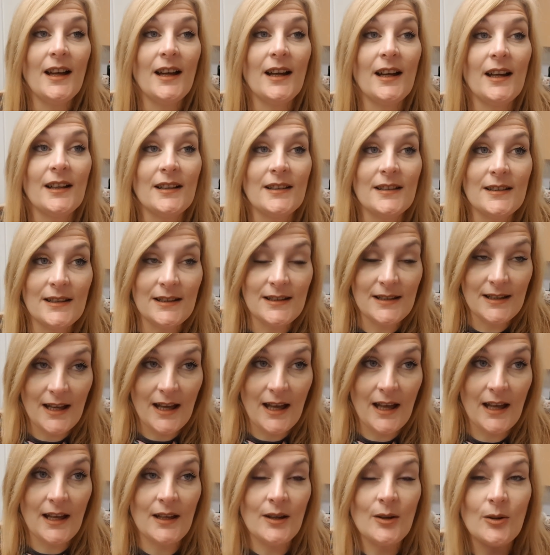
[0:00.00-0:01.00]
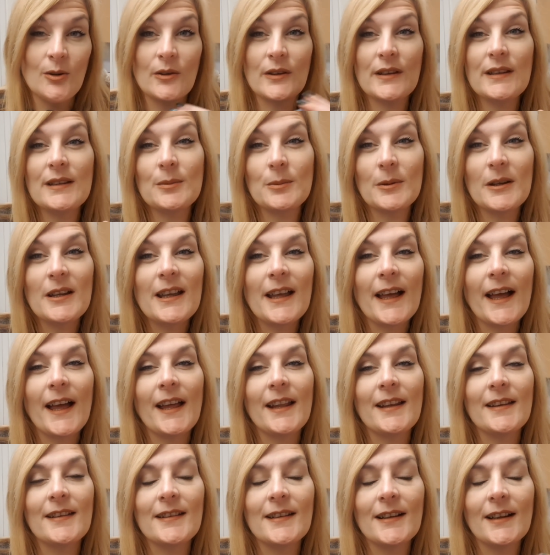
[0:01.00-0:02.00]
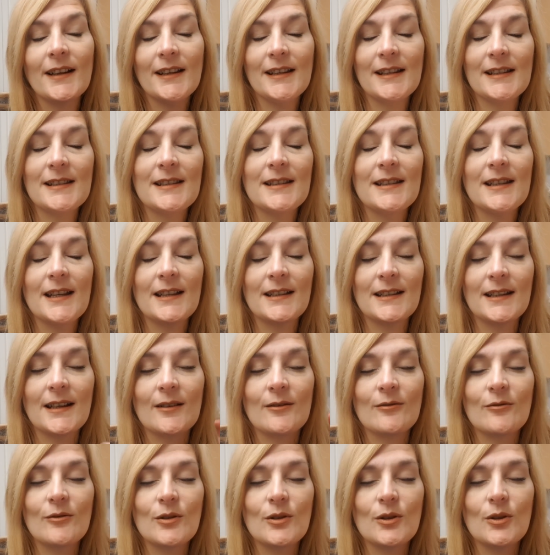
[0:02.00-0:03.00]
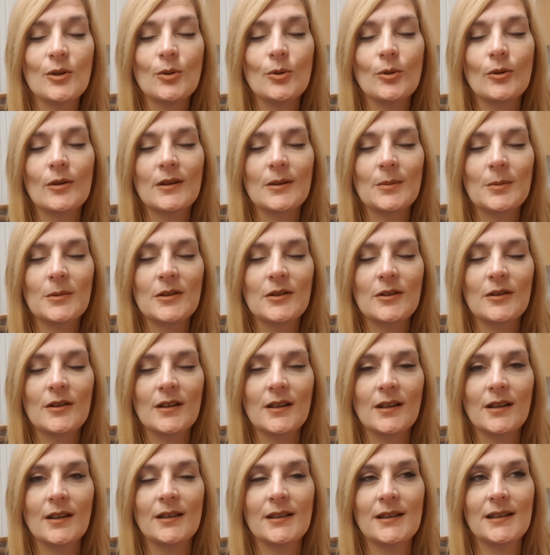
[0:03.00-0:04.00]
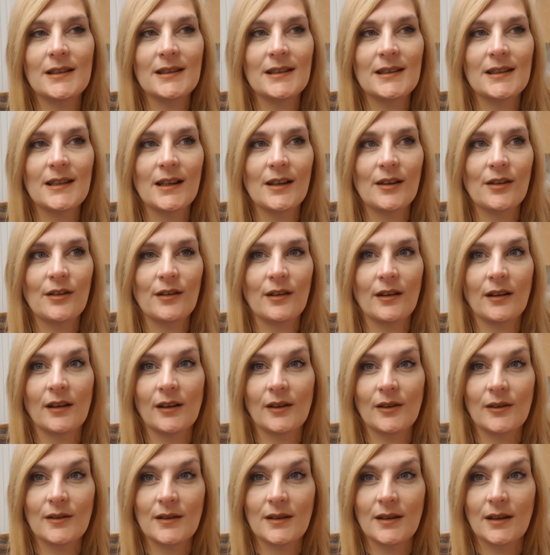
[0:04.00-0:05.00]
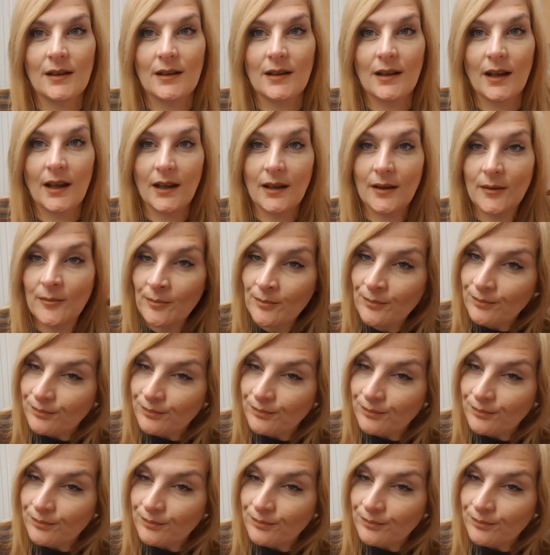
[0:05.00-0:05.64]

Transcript: And today, or this weekend, I need to take down two Christmas trees because it's 6th night on Sunday.